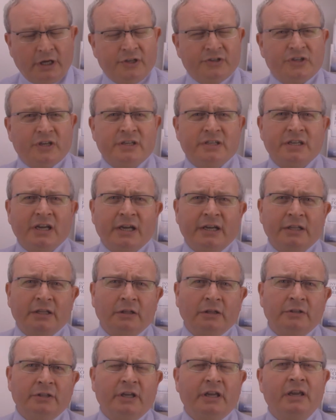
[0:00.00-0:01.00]
It's
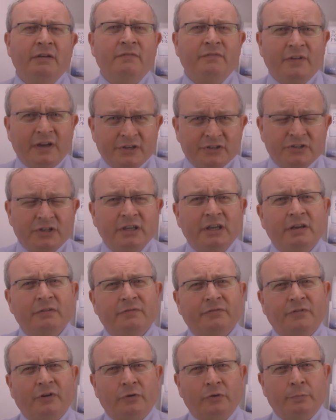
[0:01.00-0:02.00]
entitled Investing
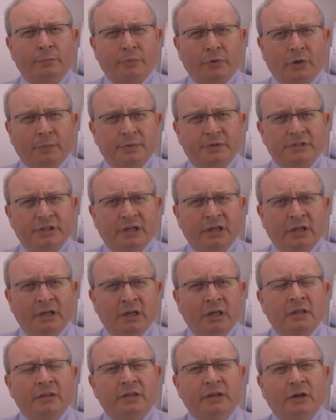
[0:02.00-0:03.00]
in Foreign Property,
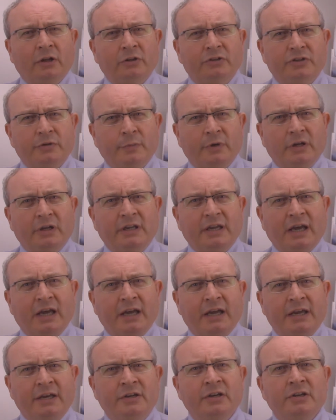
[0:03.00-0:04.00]
The Ultimate
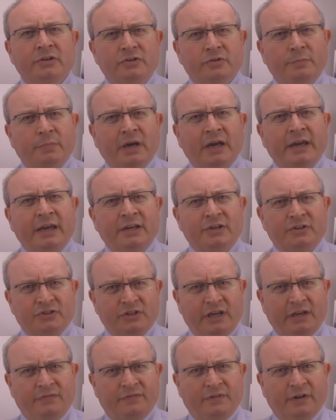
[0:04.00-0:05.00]
Guide to Buying
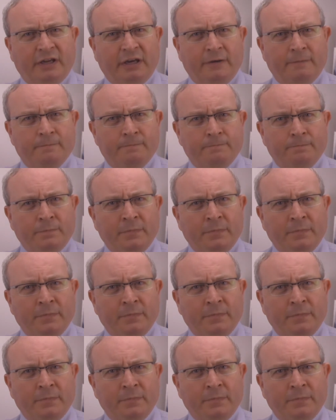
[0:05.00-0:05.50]
Safely.